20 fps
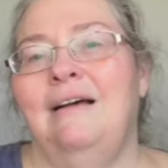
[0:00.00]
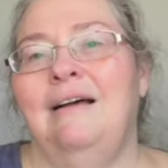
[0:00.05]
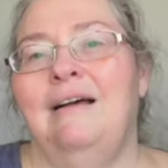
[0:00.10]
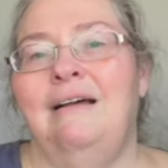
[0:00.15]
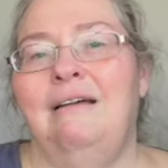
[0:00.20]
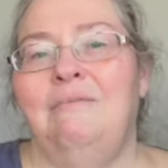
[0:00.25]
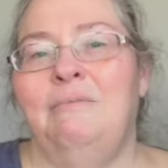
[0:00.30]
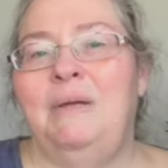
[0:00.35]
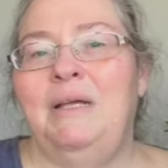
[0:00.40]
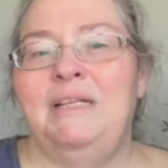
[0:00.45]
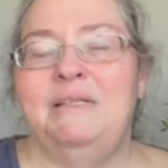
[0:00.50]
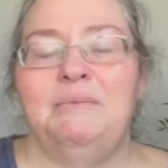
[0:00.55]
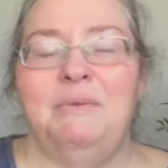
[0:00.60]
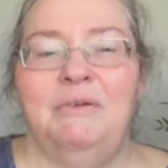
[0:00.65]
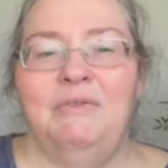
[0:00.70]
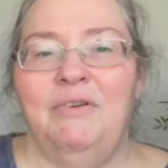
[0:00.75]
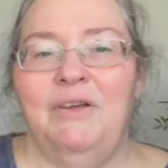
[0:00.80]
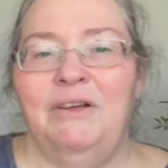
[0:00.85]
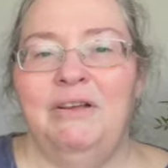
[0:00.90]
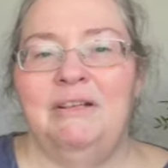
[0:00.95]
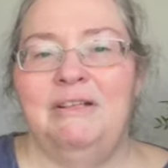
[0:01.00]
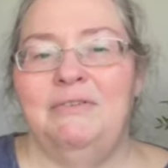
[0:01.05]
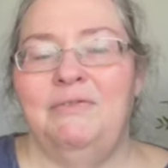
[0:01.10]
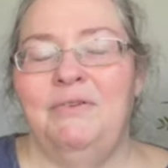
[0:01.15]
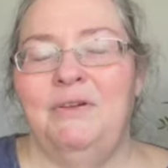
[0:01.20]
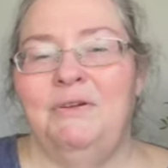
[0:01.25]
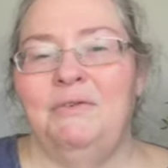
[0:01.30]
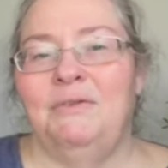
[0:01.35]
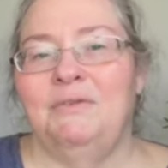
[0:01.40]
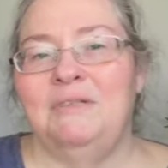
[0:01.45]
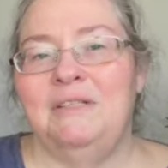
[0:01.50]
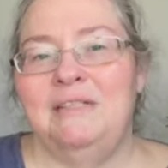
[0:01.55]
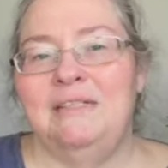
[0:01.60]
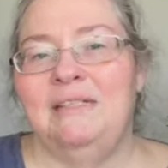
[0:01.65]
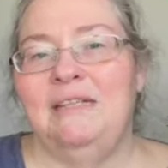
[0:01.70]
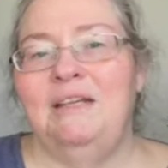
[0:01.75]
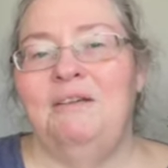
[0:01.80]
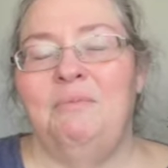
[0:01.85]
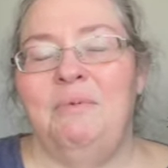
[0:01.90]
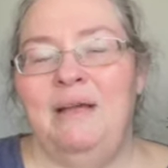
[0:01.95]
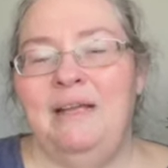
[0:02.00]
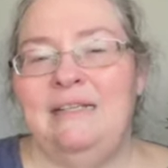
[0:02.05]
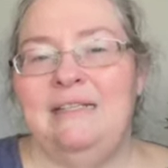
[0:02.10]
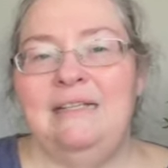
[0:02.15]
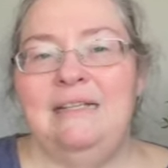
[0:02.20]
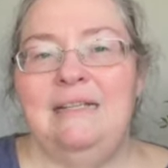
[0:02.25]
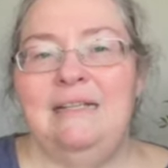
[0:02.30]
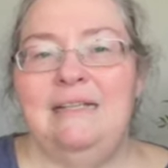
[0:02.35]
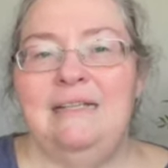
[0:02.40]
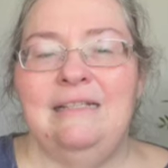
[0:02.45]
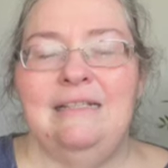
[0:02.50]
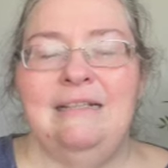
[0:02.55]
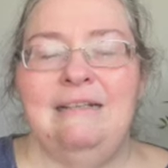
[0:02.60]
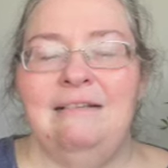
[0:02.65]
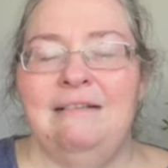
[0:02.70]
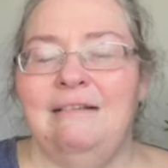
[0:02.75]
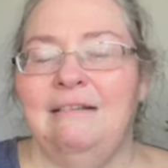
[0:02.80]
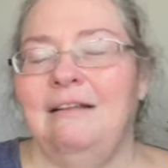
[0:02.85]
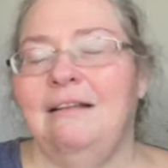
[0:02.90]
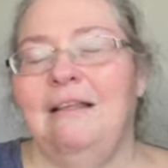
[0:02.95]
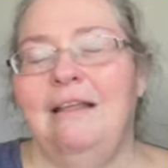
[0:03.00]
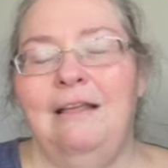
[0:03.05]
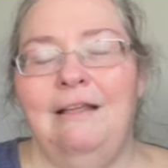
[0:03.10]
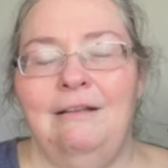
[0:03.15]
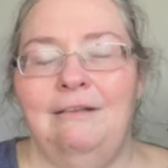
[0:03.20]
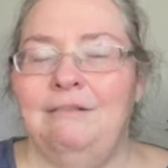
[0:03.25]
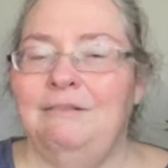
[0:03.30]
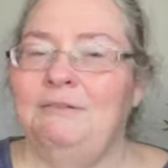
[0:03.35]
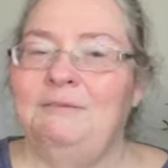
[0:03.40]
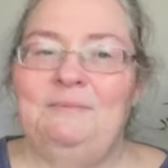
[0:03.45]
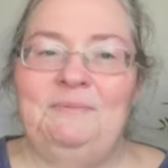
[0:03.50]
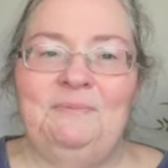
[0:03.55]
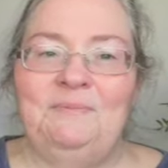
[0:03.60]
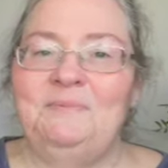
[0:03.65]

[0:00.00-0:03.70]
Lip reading: it makes me very difficult to sleep as it is, and